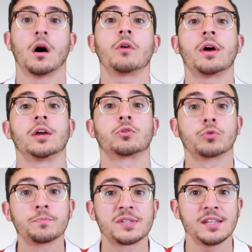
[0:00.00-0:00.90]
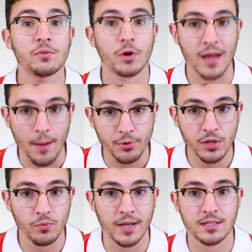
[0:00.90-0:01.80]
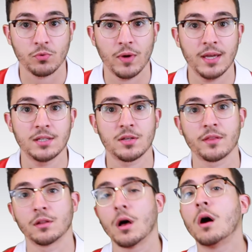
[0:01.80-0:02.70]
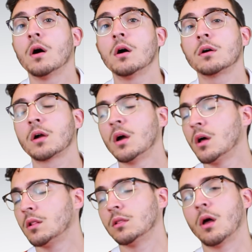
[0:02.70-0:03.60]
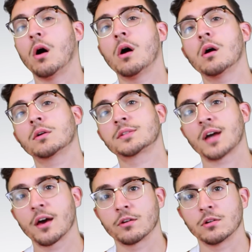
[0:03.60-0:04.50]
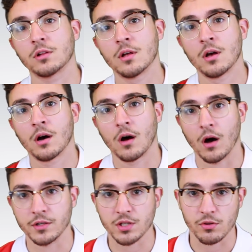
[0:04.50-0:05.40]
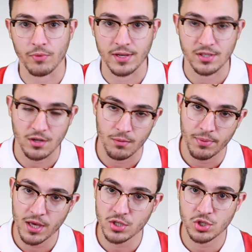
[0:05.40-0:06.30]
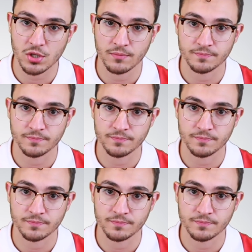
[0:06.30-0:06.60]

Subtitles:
Alright, Group C, where Napoli went away to the long, long tunnel onto the Red Star pitch.